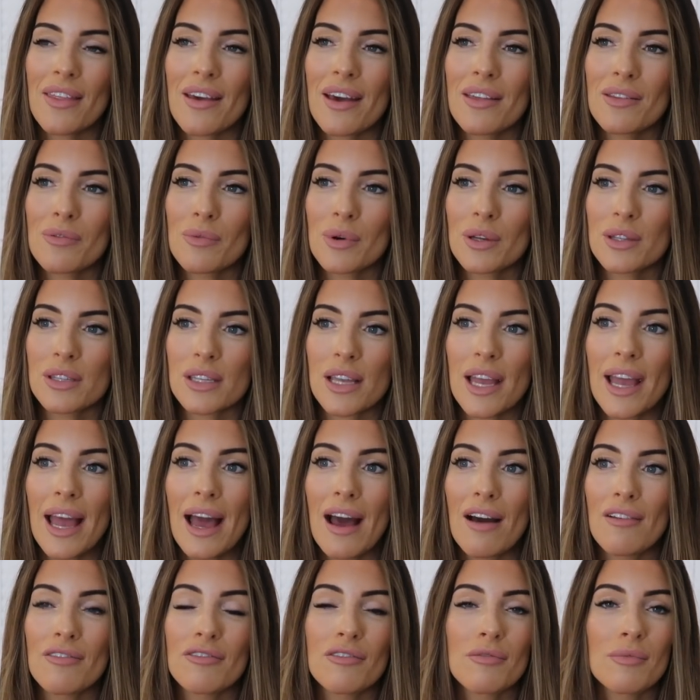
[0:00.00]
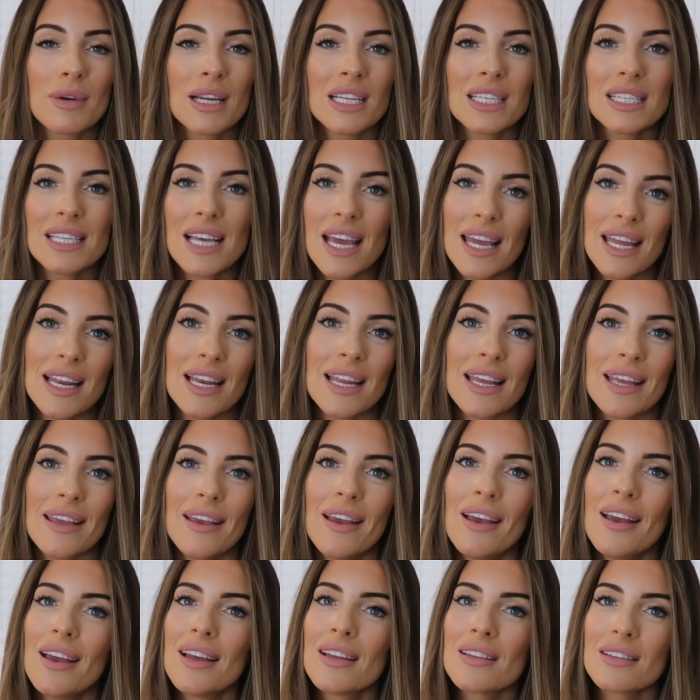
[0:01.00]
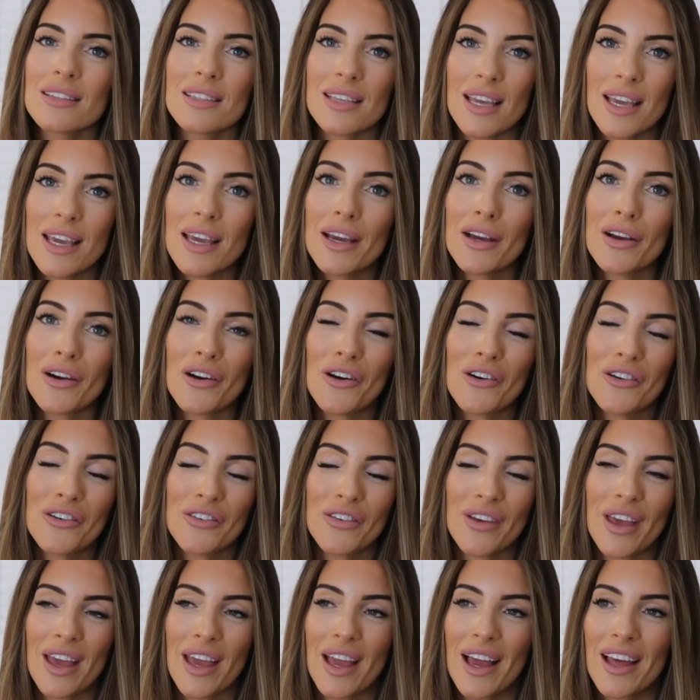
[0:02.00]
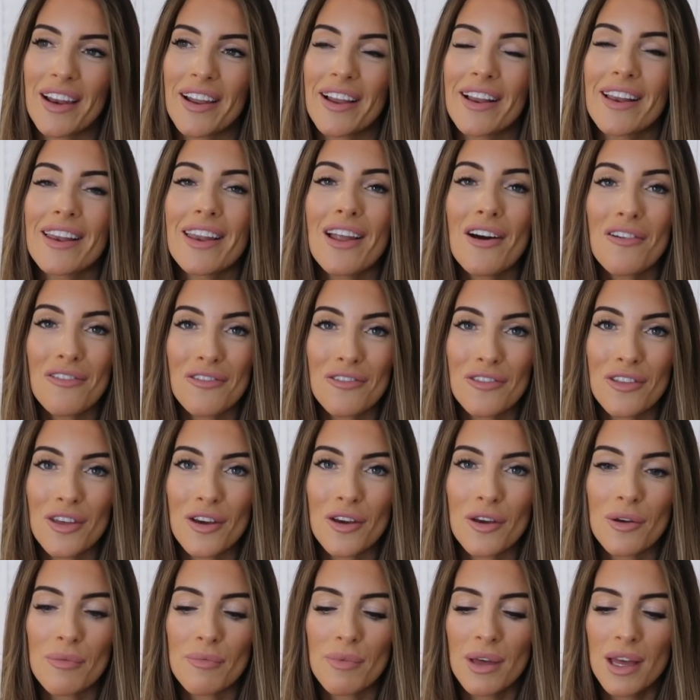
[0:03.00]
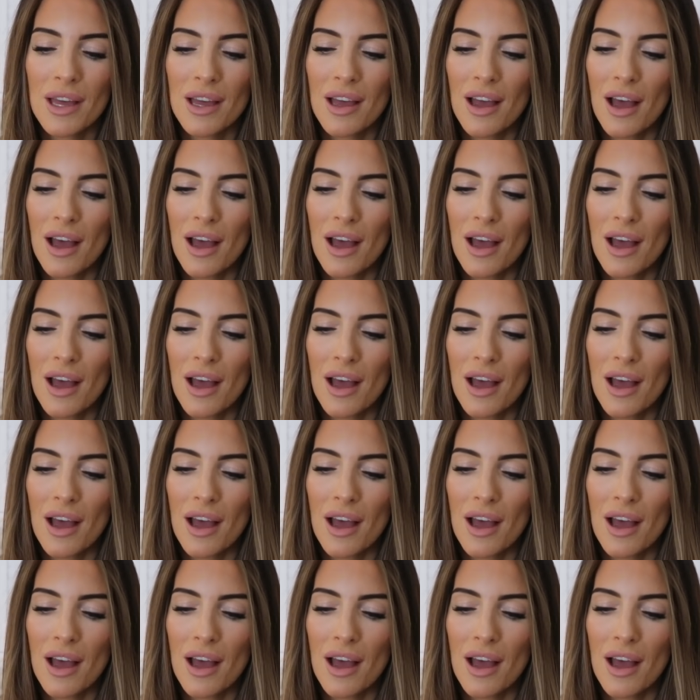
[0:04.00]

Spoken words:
They're the ones I have for my daily tea and coffee, and I love them.